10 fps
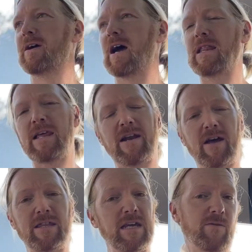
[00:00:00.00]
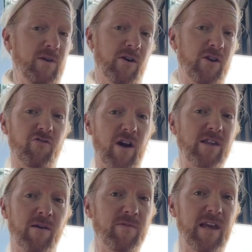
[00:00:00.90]
And then I think we got to try
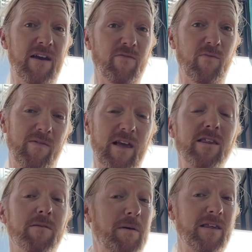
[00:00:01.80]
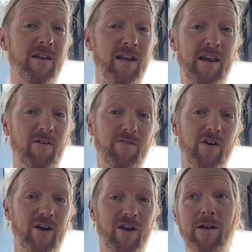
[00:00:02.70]
something, haven't we? That's the best idea I've
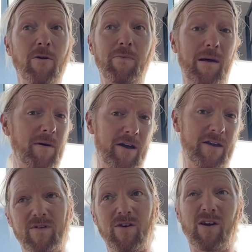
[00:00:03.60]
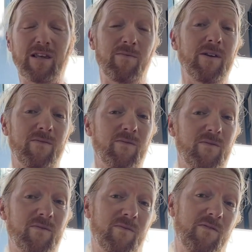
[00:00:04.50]
heard. No plumber. So I think we,
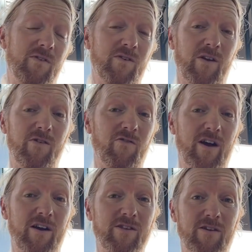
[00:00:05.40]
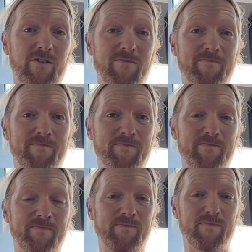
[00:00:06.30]
we just got to try it ourselves. We
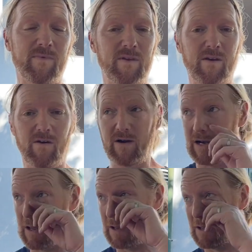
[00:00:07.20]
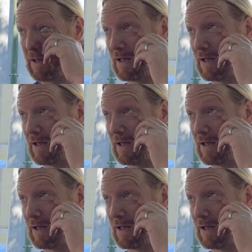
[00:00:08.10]
do. All right. Okay.